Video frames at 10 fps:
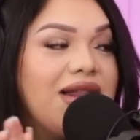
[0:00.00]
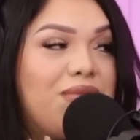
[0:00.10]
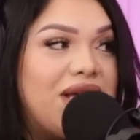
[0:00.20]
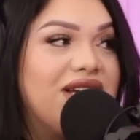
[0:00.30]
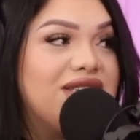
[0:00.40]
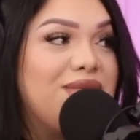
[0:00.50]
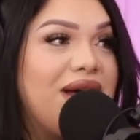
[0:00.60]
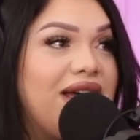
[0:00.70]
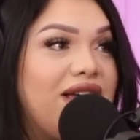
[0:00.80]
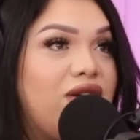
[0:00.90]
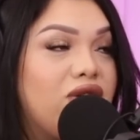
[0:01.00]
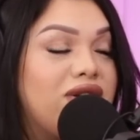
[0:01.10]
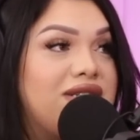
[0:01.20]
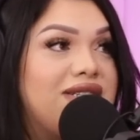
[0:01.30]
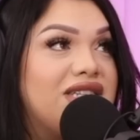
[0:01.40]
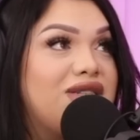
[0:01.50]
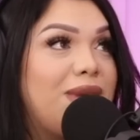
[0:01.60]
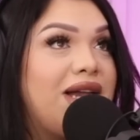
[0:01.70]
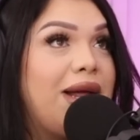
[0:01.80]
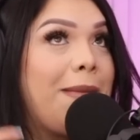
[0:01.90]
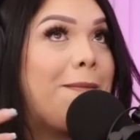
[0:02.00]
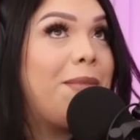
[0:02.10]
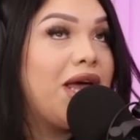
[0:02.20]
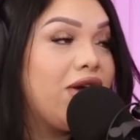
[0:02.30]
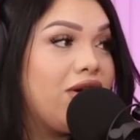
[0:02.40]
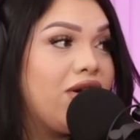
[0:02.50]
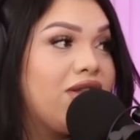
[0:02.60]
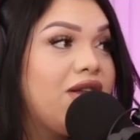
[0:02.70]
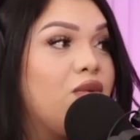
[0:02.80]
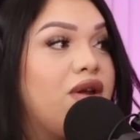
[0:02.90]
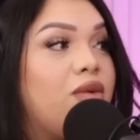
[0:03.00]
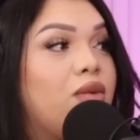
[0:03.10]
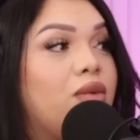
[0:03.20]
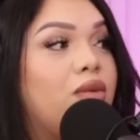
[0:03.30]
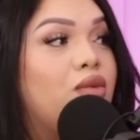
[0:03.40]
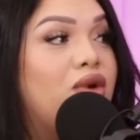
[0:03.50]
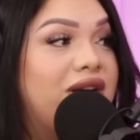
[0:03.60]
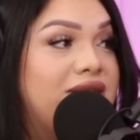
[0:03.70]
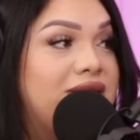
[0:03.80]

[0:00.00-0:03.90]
Because my uterus is expanding bigger than what it was.